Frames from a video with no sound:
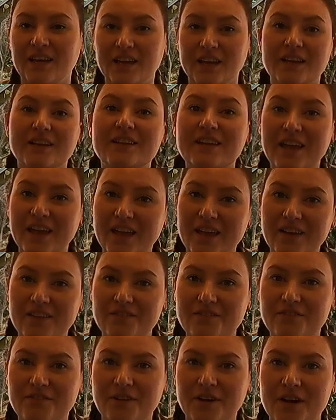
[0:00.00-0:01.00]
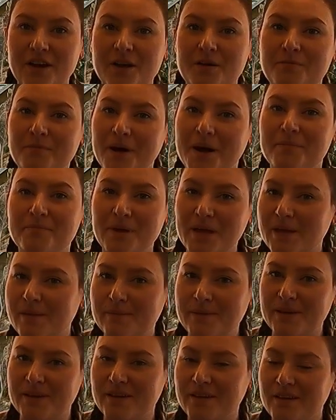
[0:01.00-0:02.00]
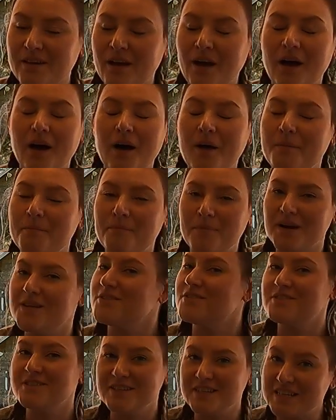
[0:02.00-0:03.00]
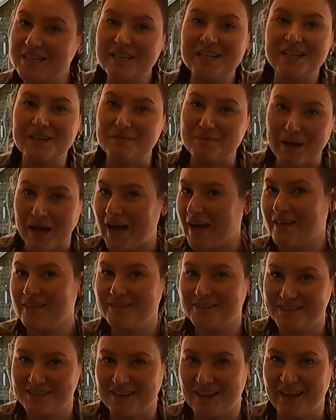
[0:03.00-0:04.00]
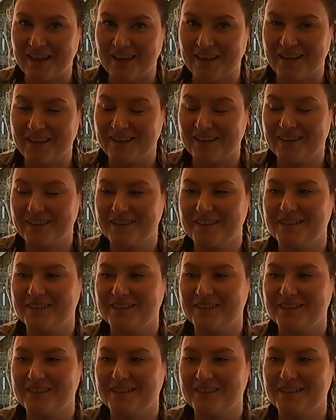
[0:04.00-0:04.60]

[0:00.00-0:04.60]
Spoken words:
and gave my baby a much needed bath today.